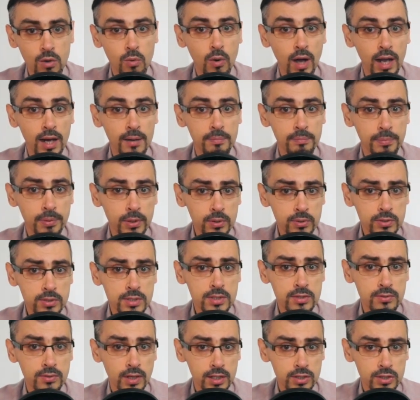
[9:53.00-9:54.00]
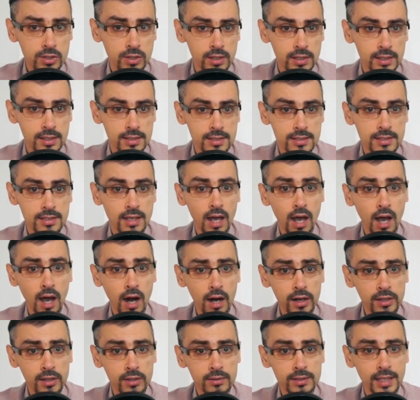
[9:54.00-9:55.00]
while post-structuralists
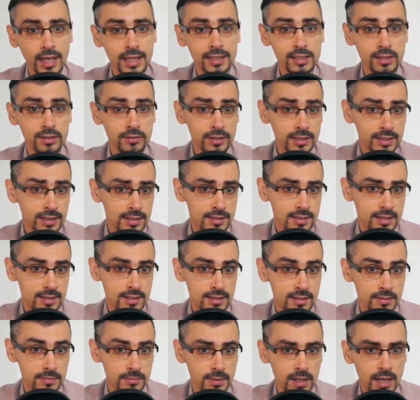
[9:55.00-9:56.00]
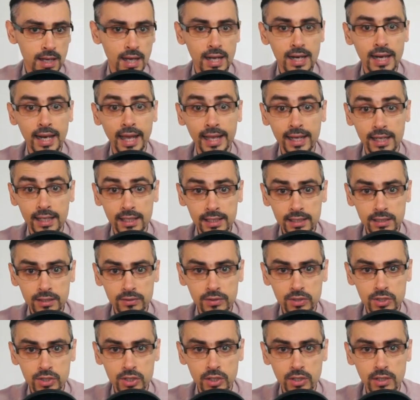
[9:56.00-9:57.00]
argue that criticism, like
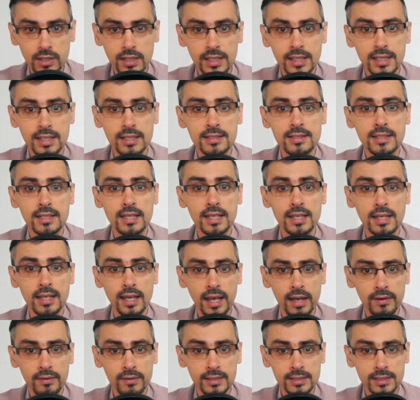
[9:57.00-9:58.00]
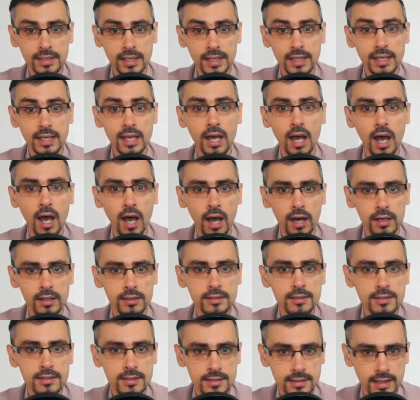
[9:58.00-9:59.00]
literature, is inherently
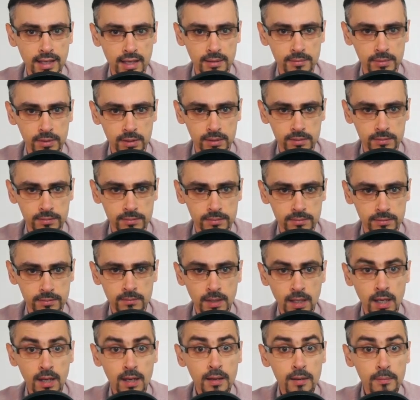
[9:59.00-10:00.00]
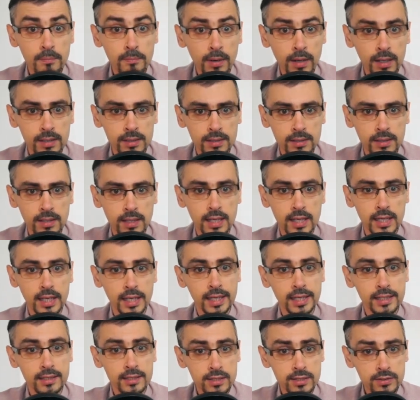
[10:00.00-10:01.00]
unstable. But
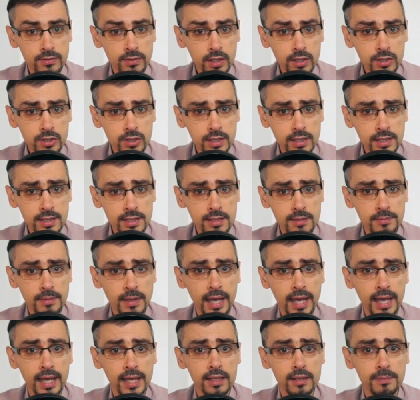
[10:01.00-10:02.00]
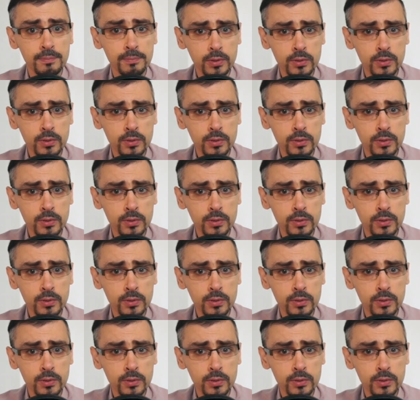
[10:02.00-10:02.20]
in Structuralism and